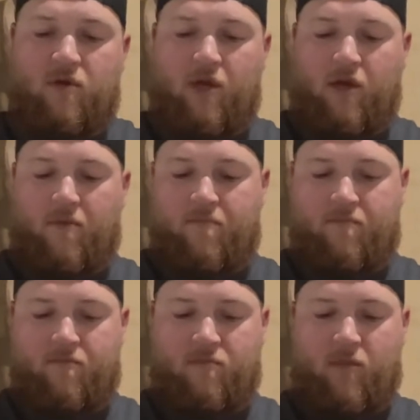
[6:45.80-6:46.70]
Um,
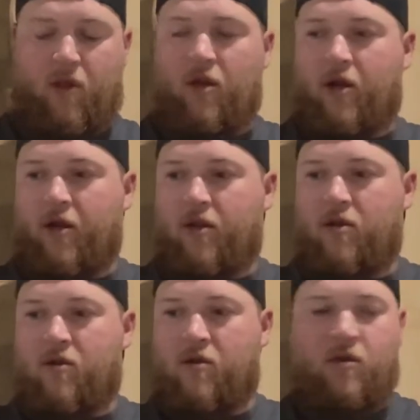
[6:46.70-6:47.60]
all right,
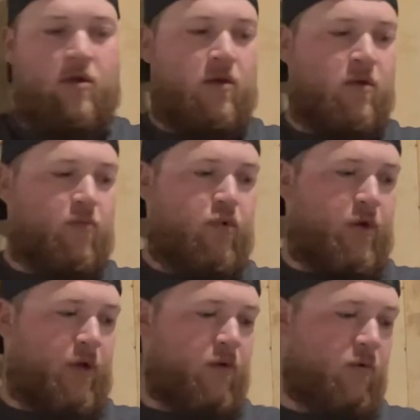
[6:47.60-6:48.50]

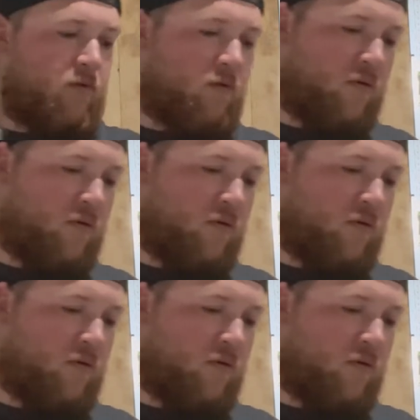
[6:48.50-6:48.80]
pretty cool.